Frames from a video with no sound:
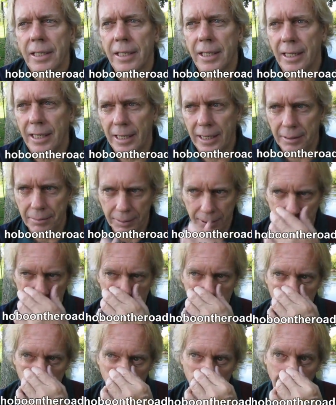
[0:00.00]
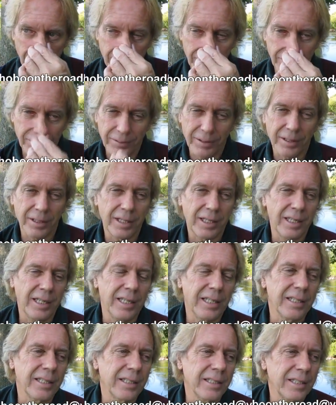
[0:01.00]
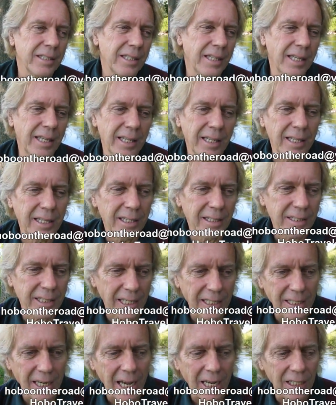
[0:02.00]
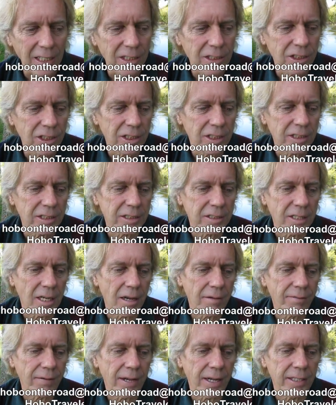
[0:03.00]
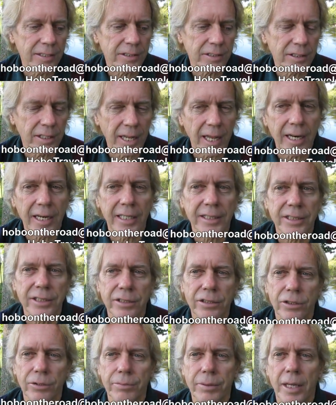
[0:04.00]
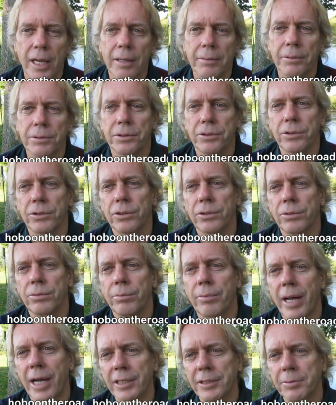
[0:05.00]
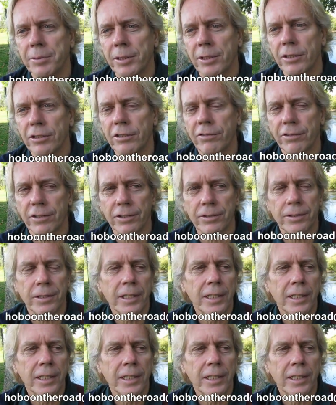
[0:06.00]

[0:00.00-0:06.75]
But you know, the technology and stuff has led us to be able to mass produce food.